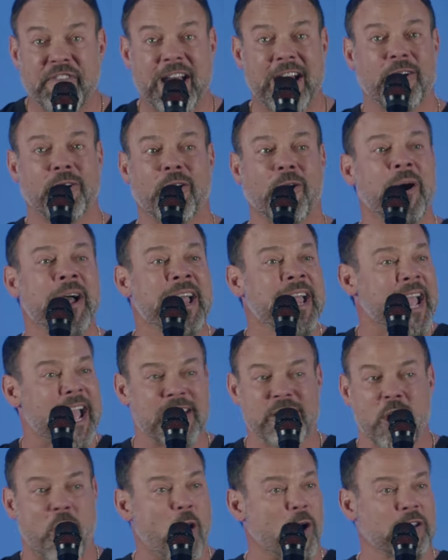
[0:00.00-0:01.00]
Pharaoh
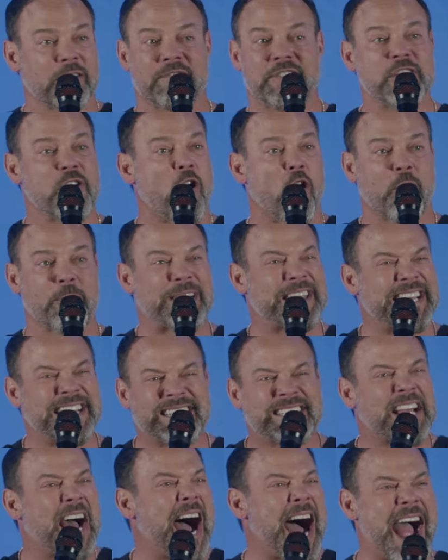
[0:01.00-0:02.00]
and all of the army. The
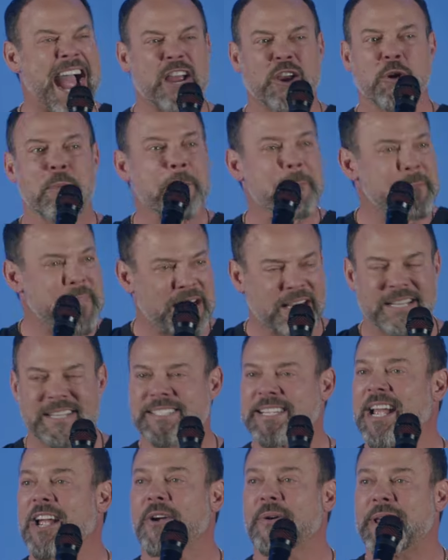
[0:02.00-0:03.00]
entire
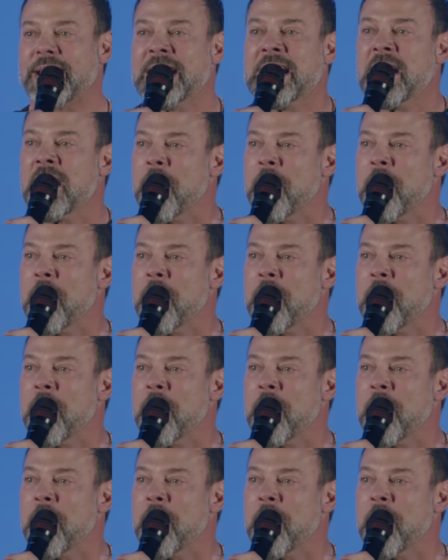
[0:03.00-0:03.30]
military